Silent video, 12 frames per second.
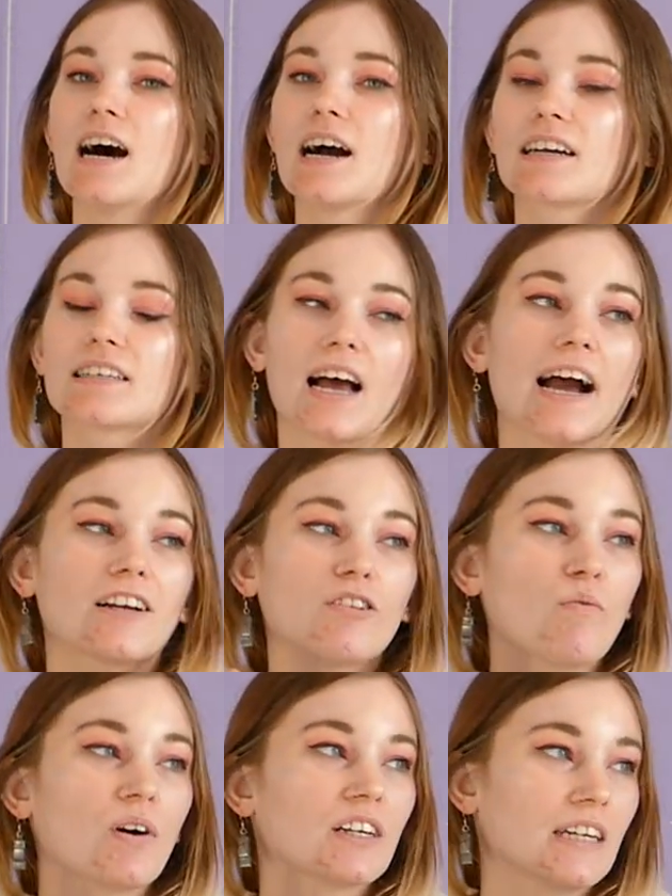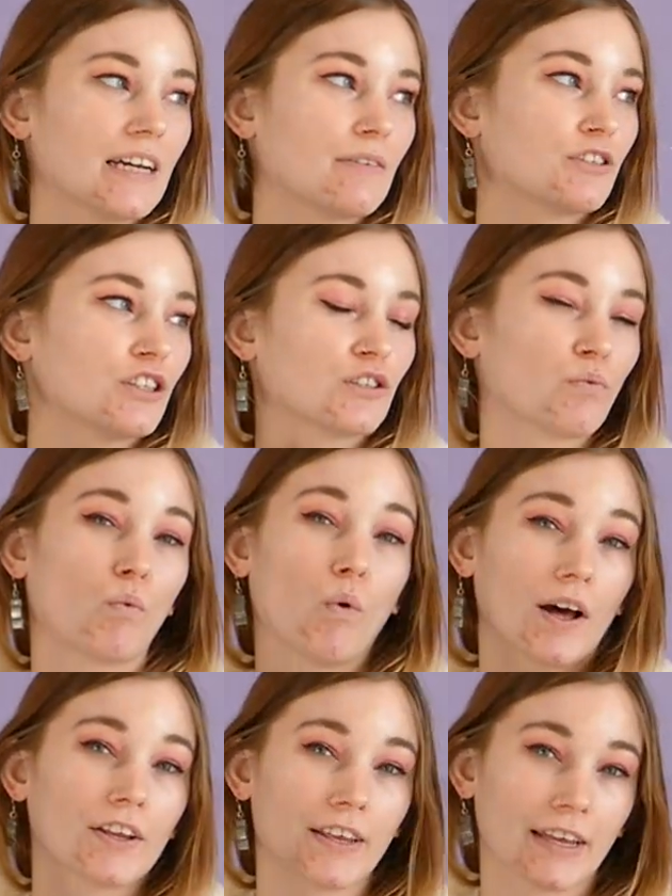Because I don't want to give just
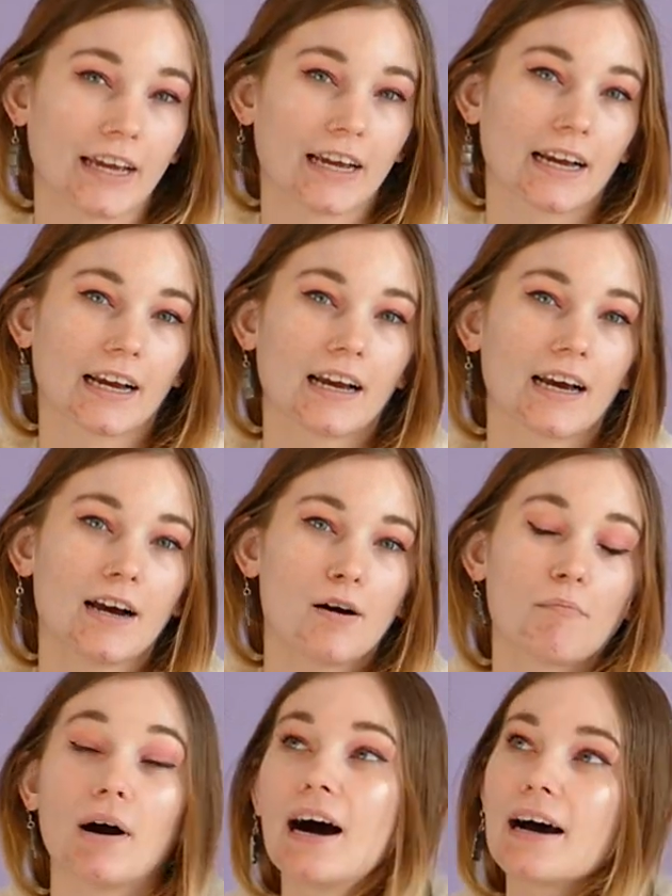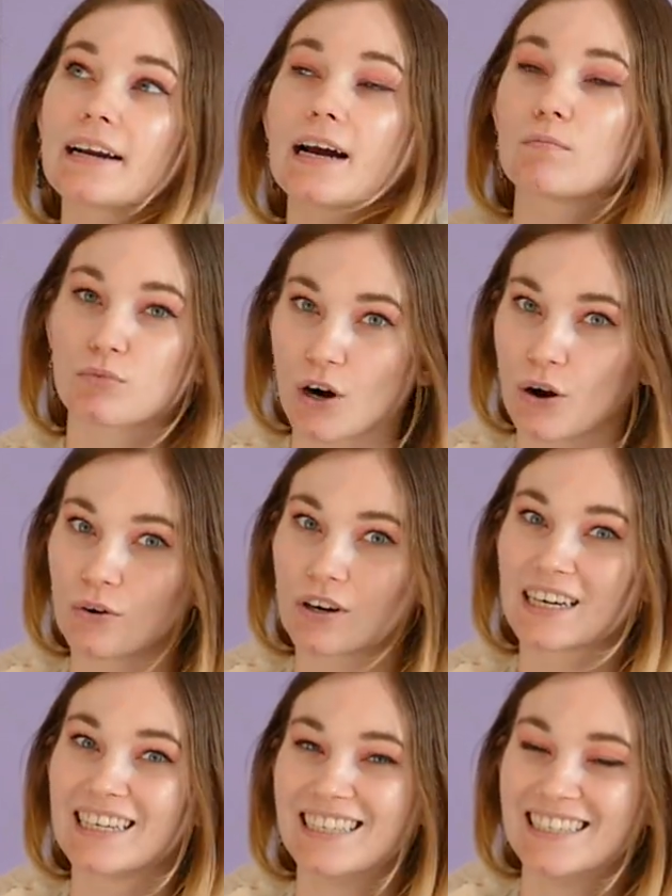one thing, but I'm broke.